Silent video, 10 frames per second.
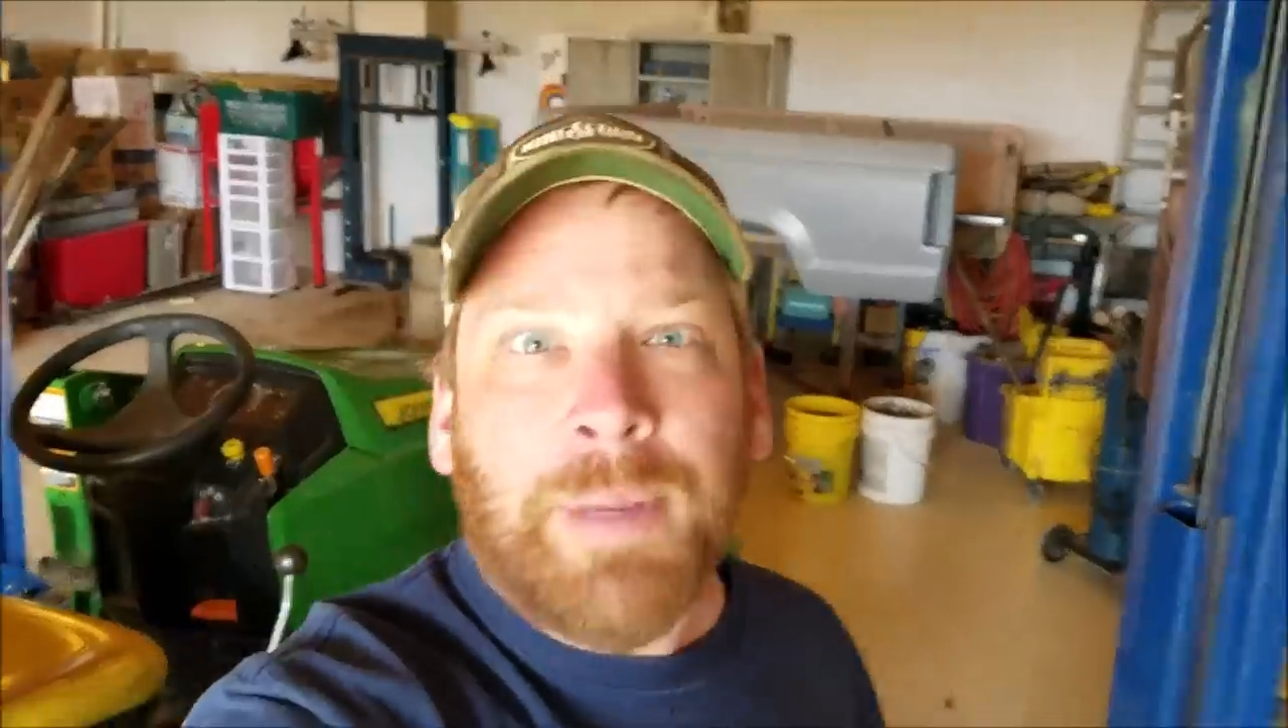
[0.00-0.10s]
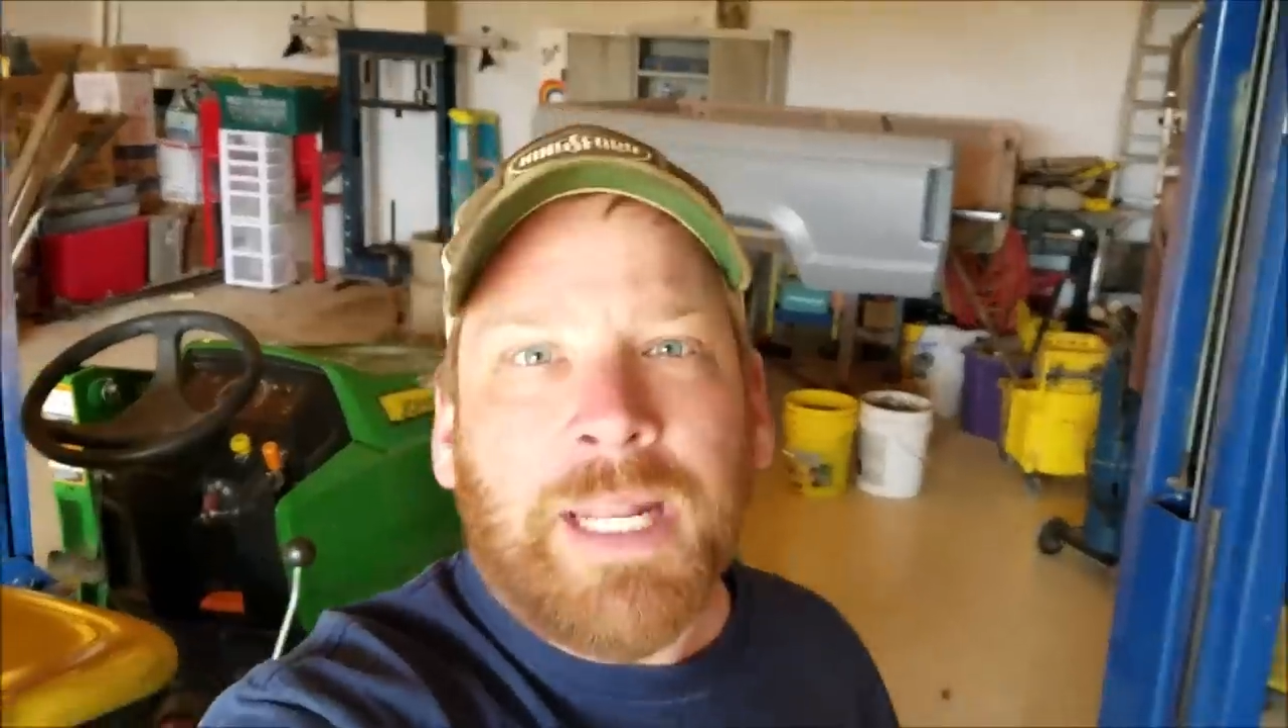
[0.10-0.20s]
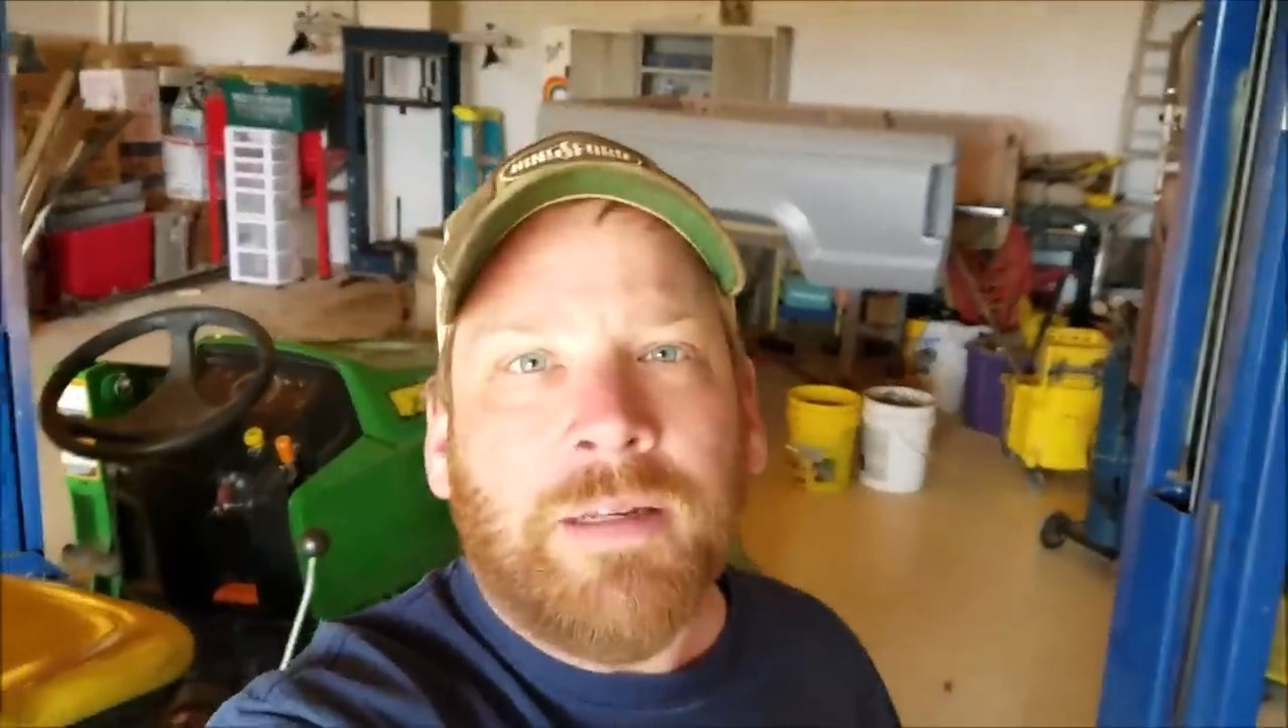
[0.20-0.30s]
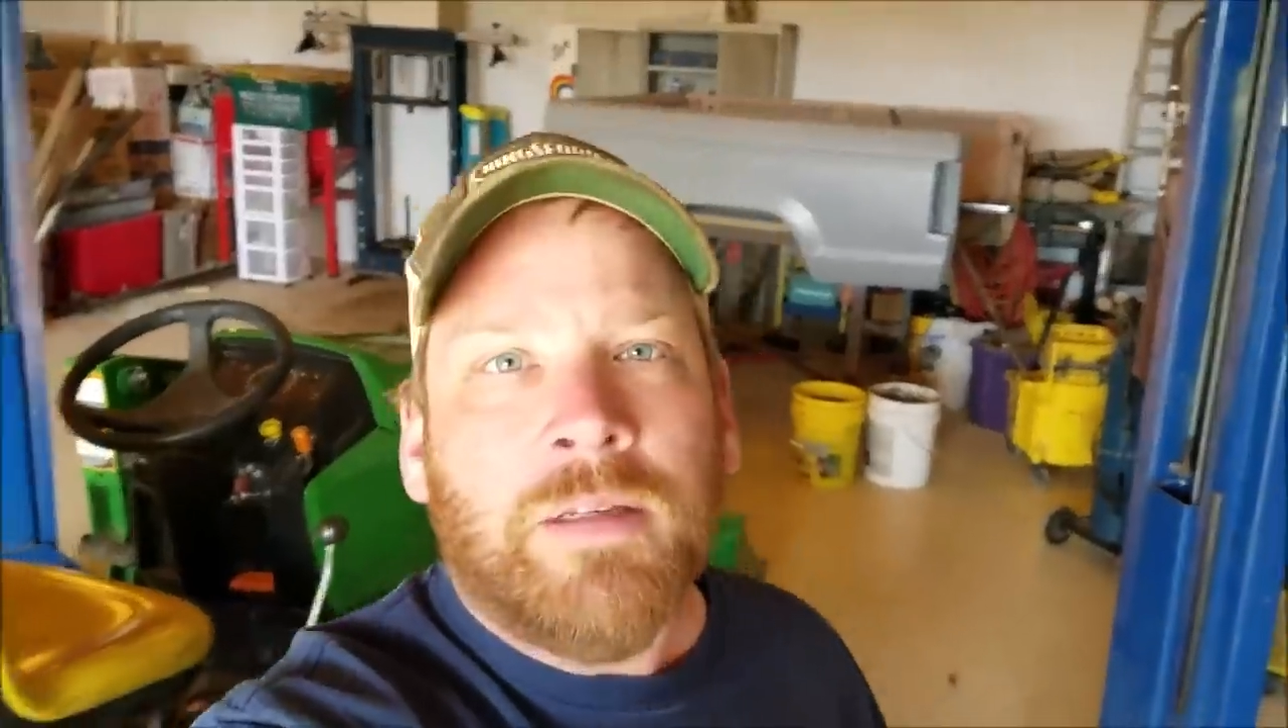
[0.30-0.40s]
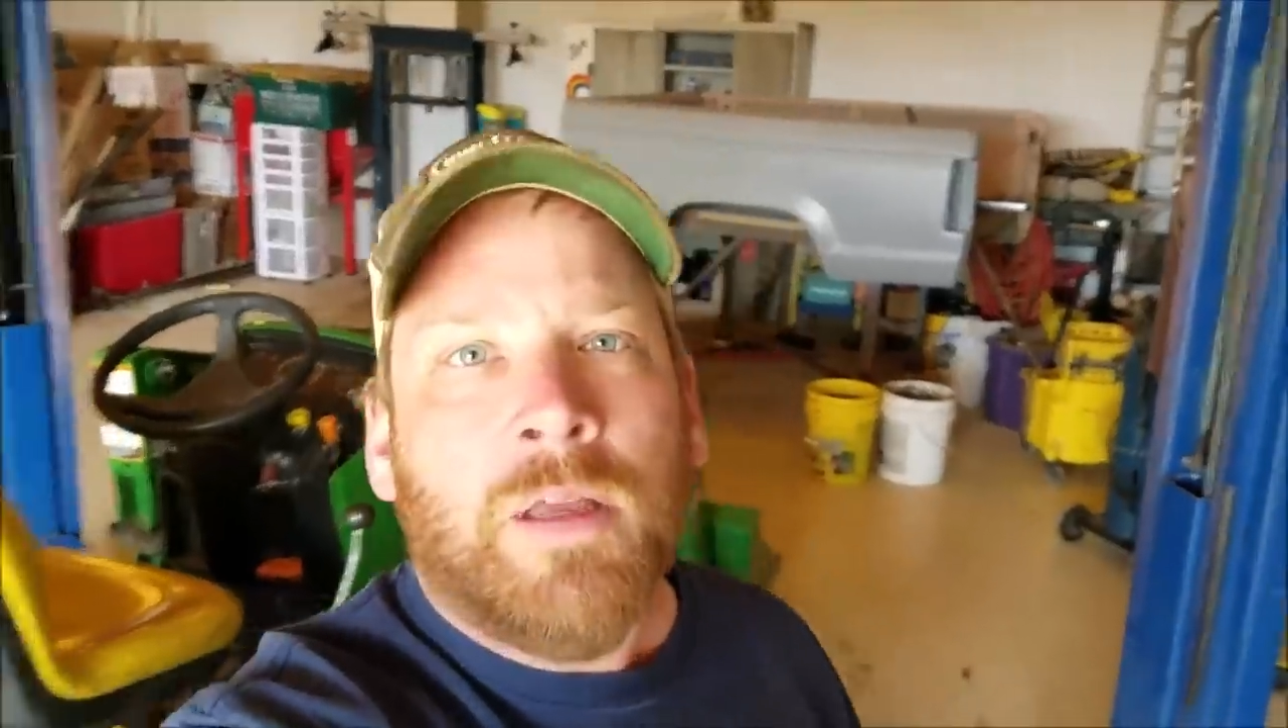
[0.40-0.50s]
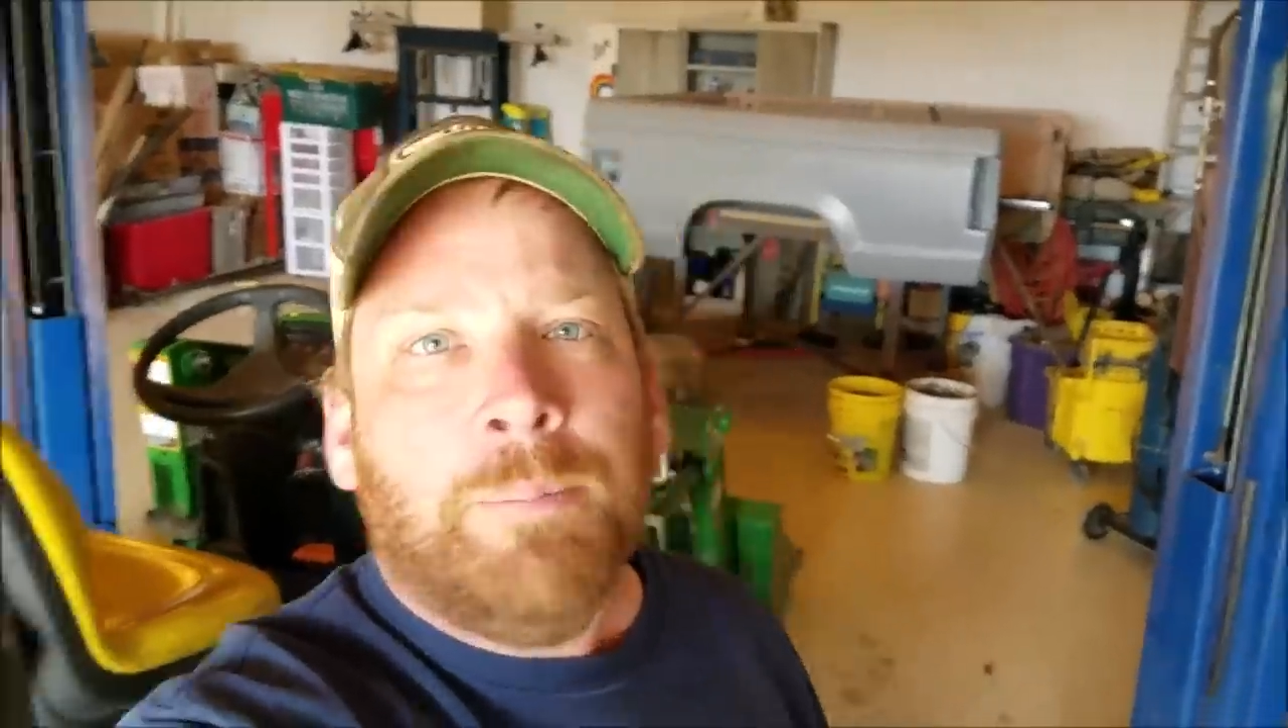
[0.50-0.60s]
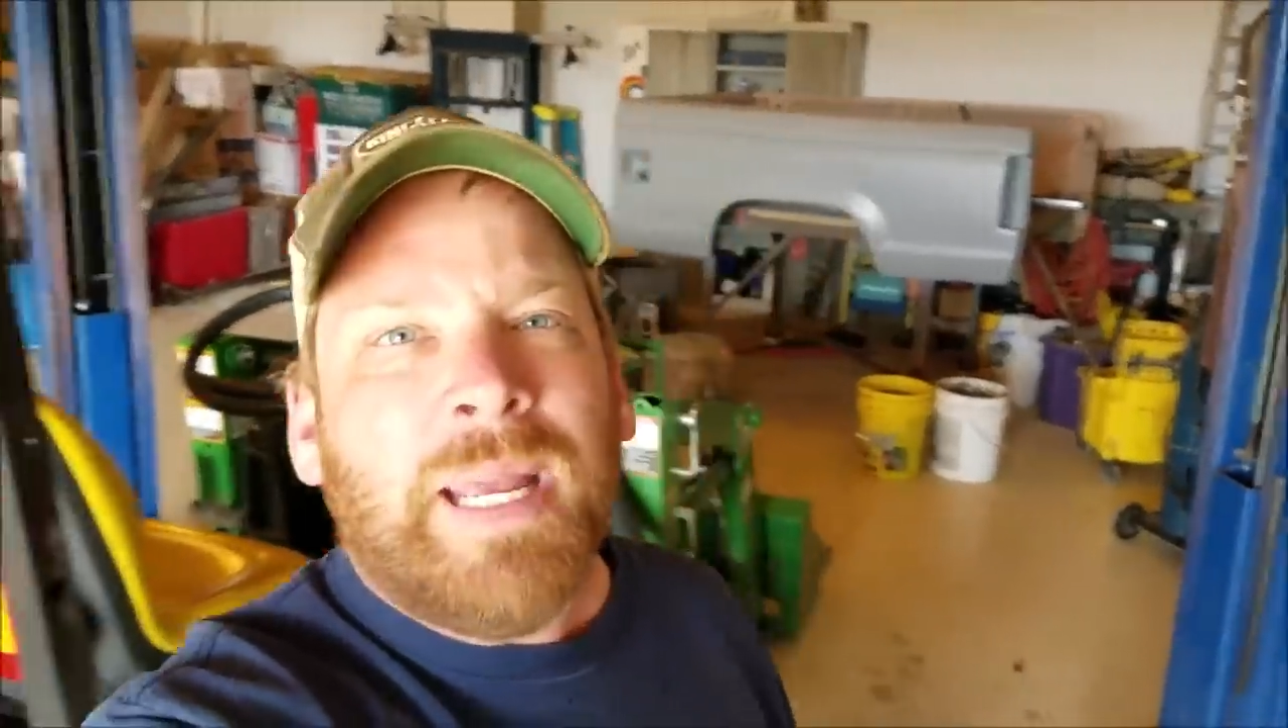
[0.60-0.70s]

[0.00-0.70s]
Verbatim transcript: in it,